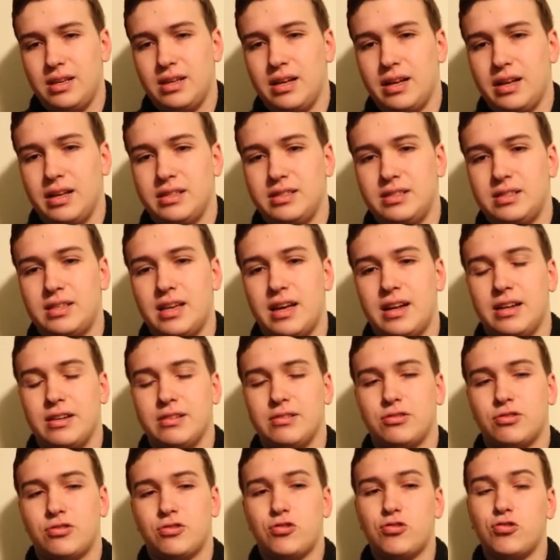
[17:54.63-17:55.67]
instead
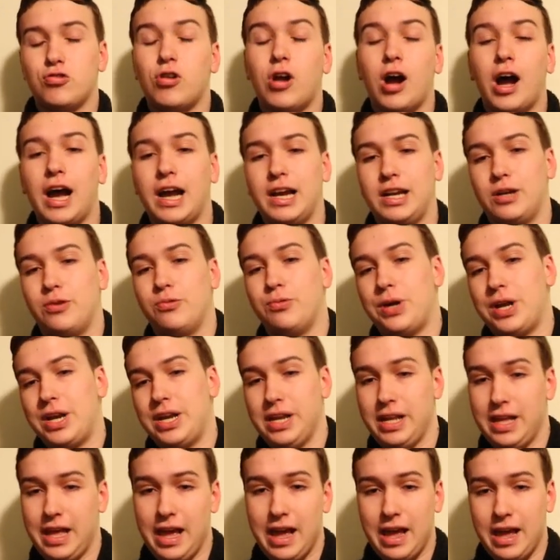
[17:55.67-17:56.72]
of try to
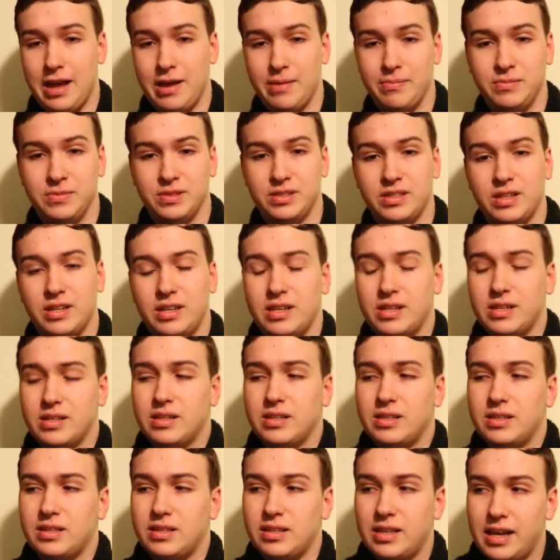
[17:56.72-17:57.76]
win games.
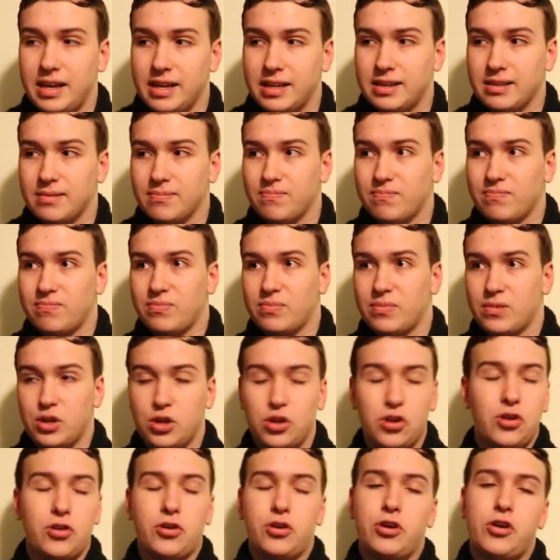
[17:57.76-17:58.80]
Like,
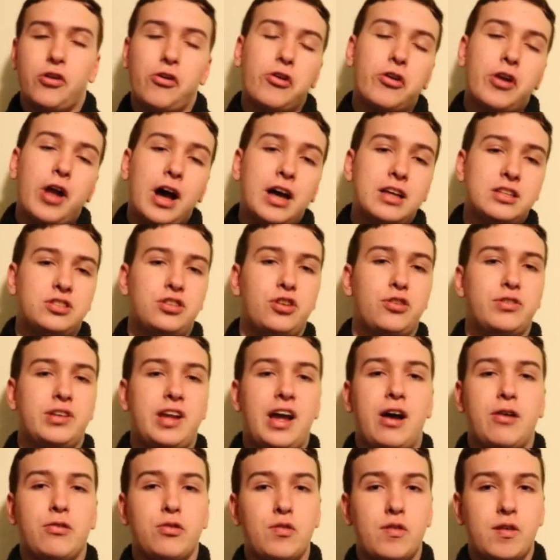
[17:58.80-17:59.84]
you're not slowed
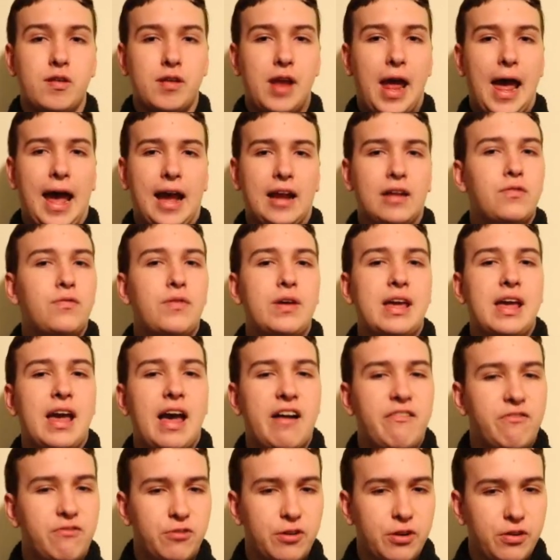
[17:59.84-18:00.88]
down. You can activate
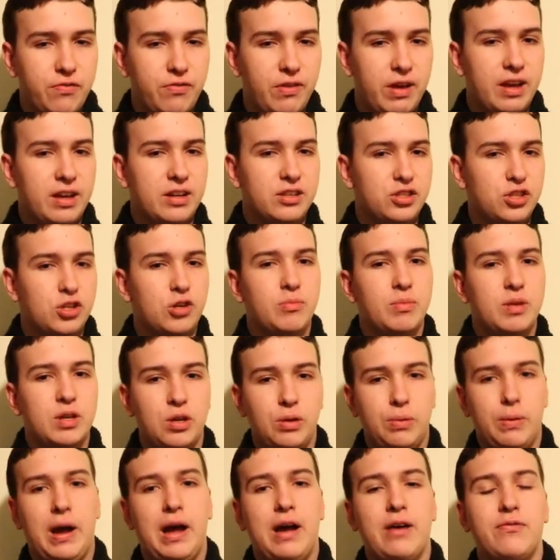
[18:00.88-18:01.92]
everything assuming
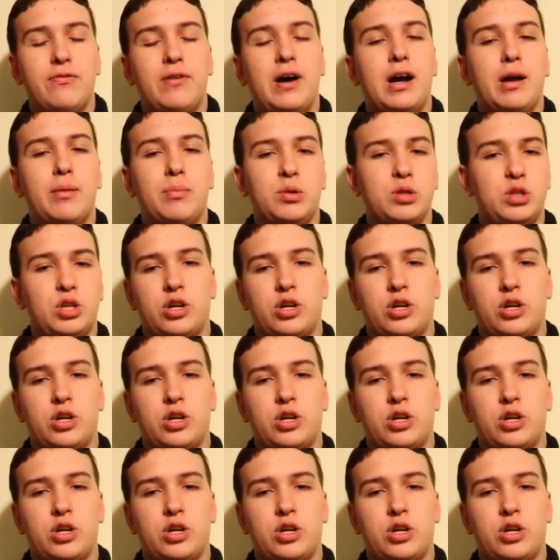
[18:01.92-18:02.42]
you have viable